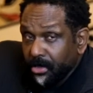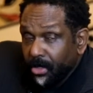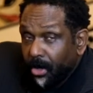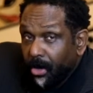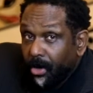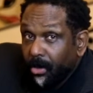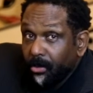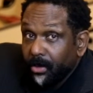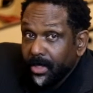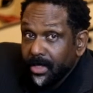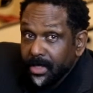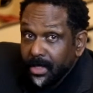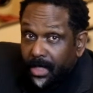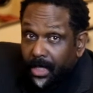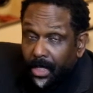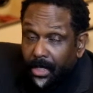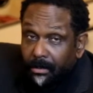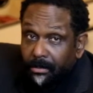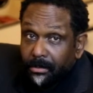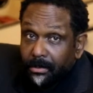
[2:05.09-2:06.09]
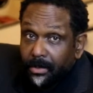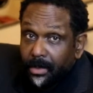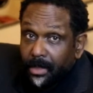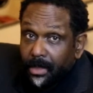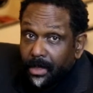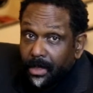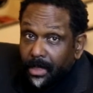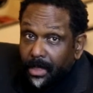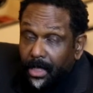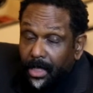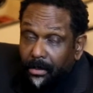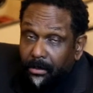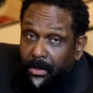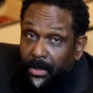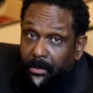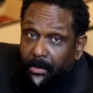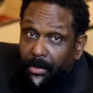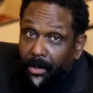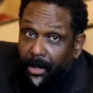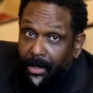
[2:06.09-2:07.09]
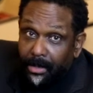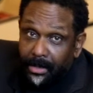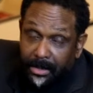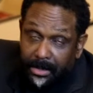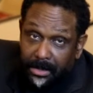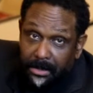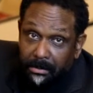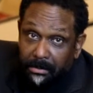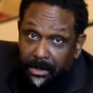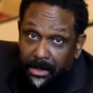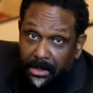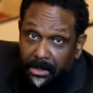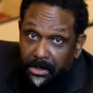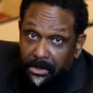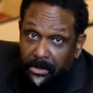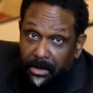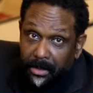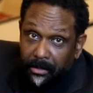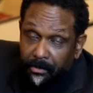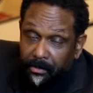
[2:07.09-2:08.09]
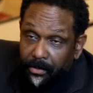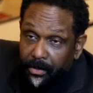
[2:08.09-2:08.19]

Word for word: to always come and be a part of this ministry,